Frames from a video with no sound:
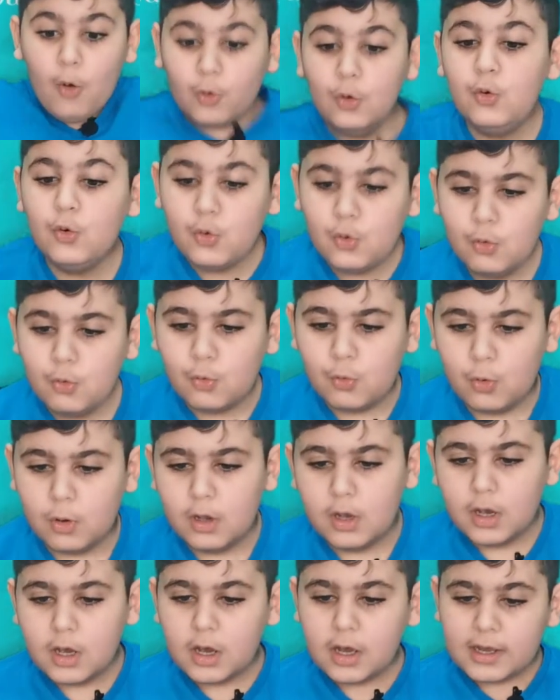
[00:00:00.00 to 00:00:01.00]

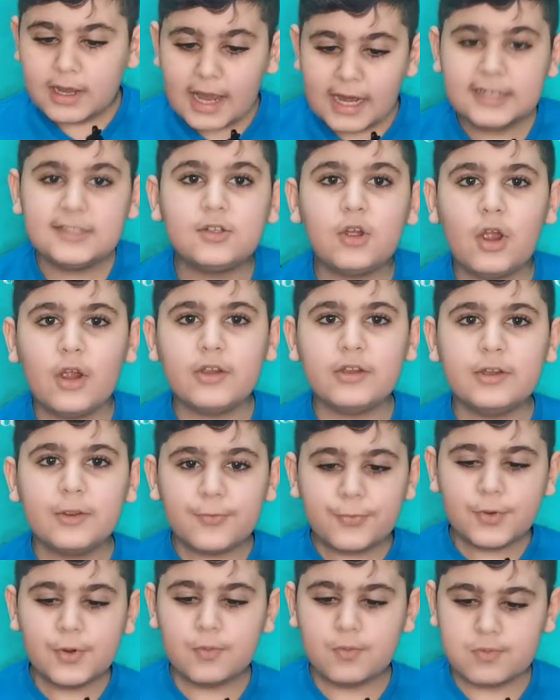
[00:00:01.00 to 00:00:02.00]
Ooh, guys, there are
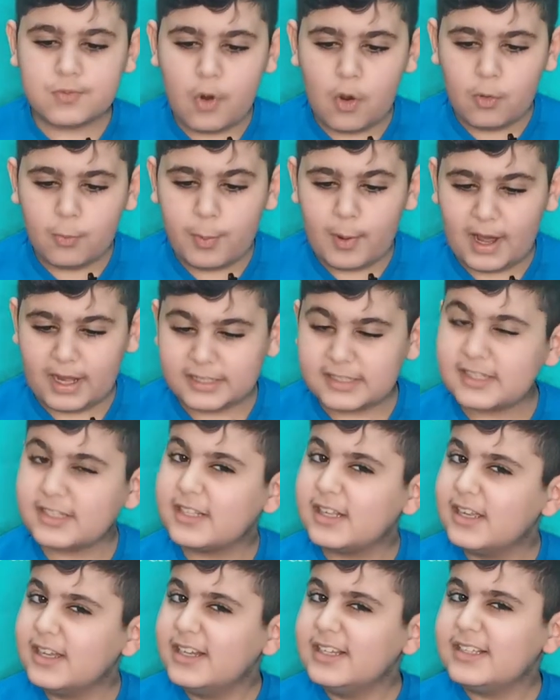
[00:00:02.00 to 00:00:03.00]
different robots.